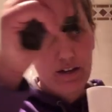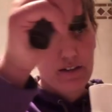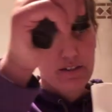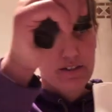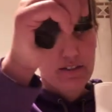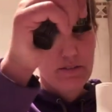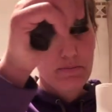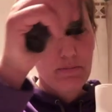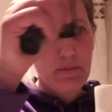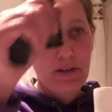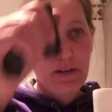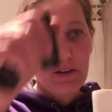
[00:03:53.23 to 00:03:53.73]

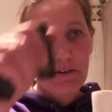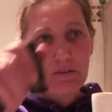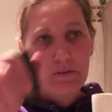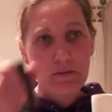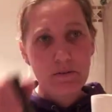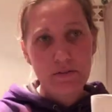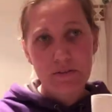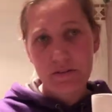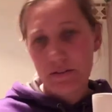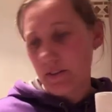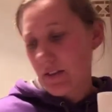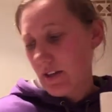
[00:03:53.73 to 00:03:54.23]

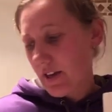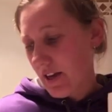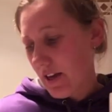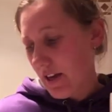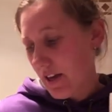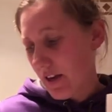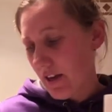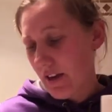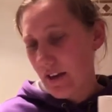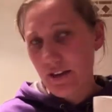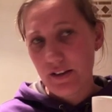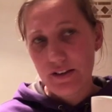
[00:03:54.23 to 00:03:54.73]
smells,
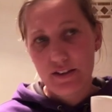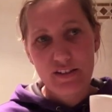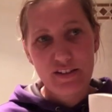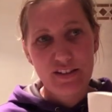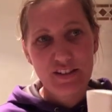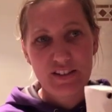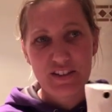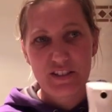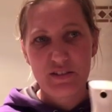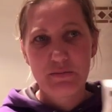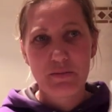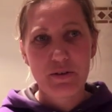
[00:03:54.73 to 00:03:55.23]
and
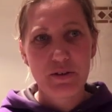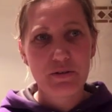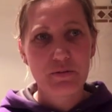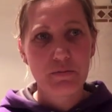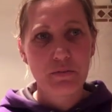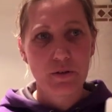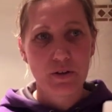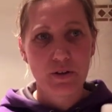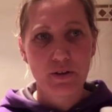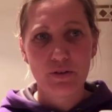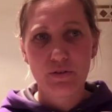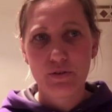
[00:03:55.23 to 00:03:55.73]
it smells
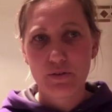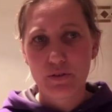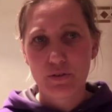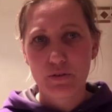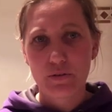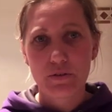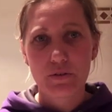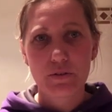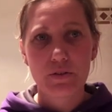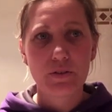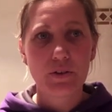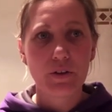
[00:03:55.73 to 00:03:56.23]

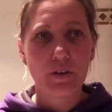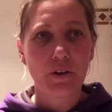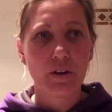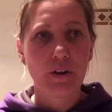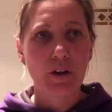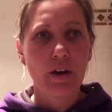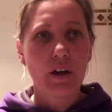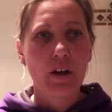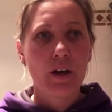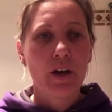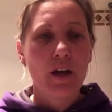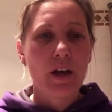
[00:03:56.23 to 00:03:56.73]
beautiful. So
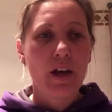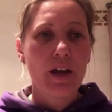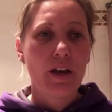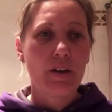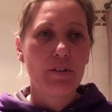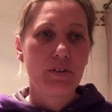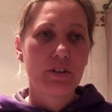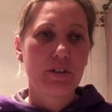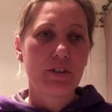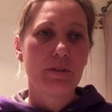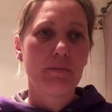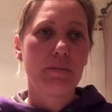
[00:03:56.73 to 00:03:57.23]

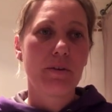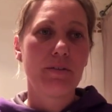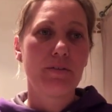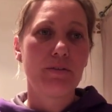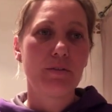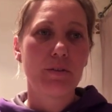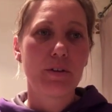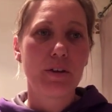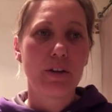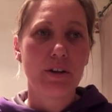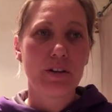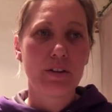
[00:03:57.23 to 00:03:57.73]
every time
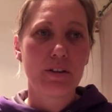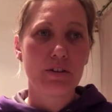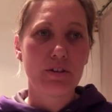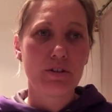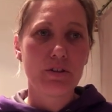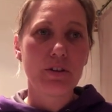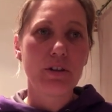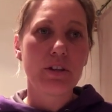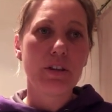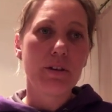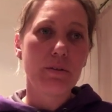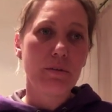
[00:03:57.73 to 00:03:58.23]
after we go to the
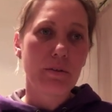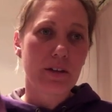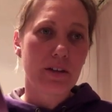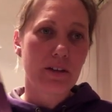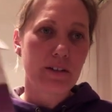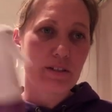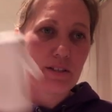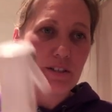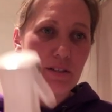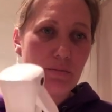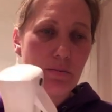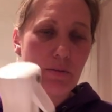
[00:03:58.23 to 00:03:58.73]
toilet, we
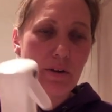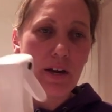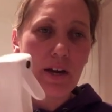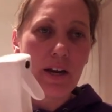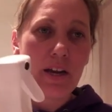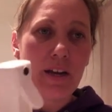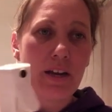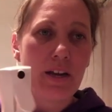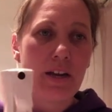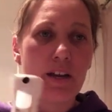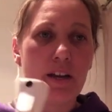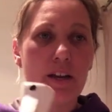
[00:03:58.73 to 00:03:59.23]
can
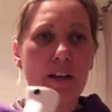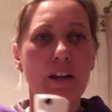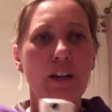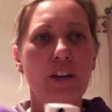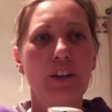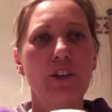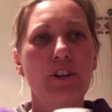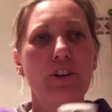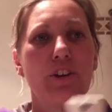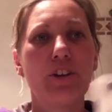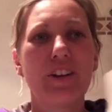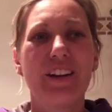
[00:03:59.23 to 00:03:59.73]
spray.
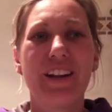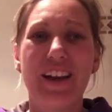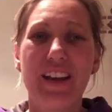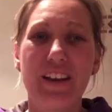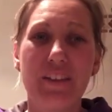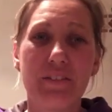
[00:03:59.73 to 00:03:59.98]
You could